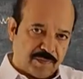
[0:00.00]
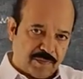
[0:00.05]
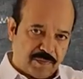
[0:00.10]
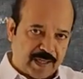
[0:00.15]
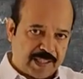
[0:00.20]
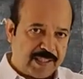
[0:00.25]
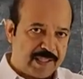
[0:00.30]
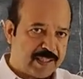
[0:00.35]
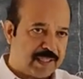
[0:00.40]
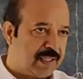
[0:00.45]

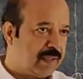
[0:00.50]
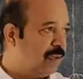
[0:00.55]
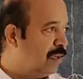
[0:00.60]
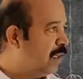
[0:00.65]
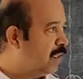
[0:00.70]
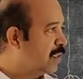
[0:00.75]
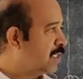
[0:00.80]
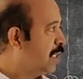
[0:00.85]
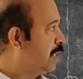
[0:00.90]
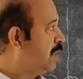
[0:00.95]
One
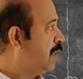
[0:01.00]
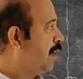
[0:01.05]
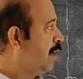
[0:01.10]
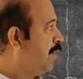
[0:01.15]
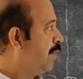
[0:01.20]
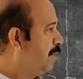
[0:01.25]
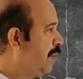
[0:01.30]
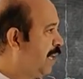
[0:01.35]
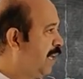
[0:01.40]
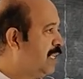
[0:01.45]
set
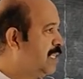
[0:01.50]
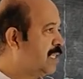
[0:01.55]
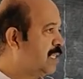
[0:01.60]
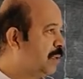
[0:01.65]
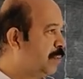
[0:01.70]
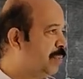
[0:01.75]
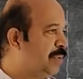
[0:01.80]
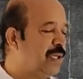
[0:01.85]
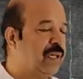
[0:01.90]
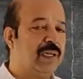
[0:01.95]
of lines
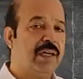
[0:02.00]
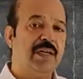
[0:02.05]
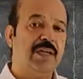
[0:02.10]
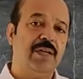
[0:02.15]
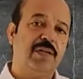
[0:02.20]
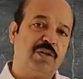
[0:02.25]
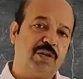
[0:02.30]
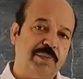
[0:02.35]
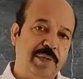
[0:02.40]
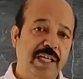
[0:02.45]

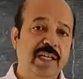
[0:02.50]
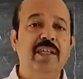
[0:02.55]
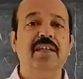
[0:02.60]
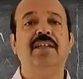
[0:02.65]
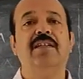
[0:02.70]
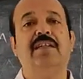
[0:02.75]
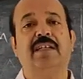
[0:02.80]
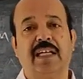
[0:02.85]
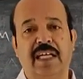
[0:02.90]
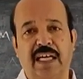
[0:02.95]
appear to be